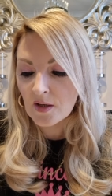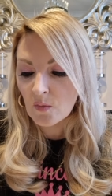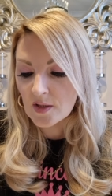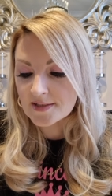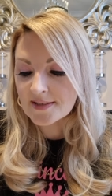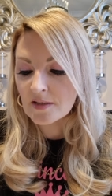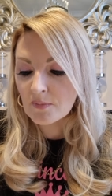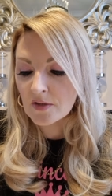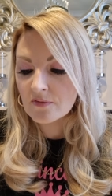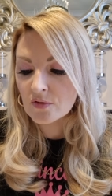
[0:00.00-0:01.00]
When I said
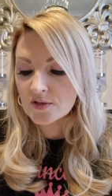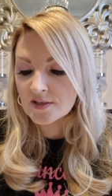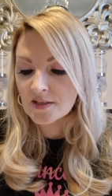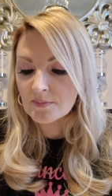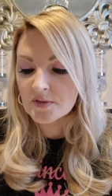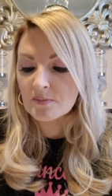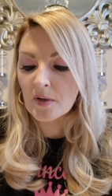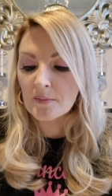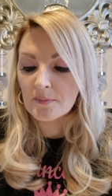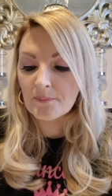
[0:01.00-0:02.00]
my foot slips,
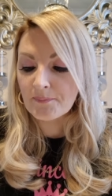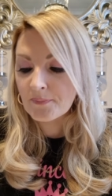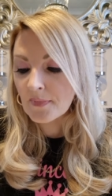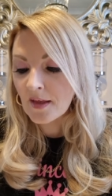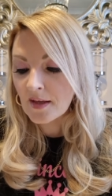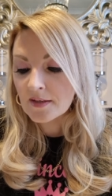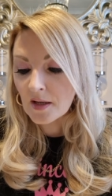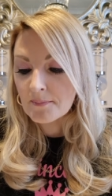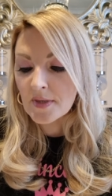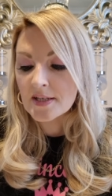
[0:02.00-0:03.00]
my,
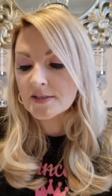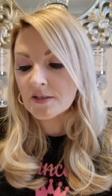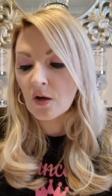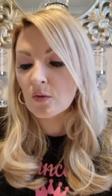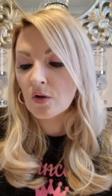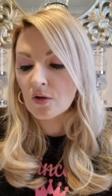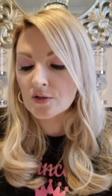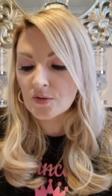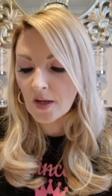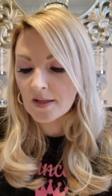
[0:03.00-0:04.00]
thy mercy, O
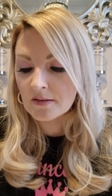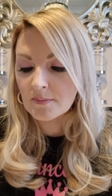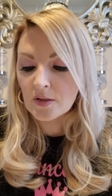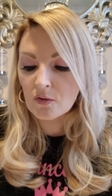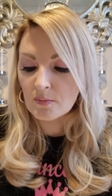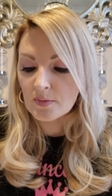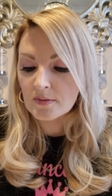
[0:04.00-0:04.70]
Lord, you held me up.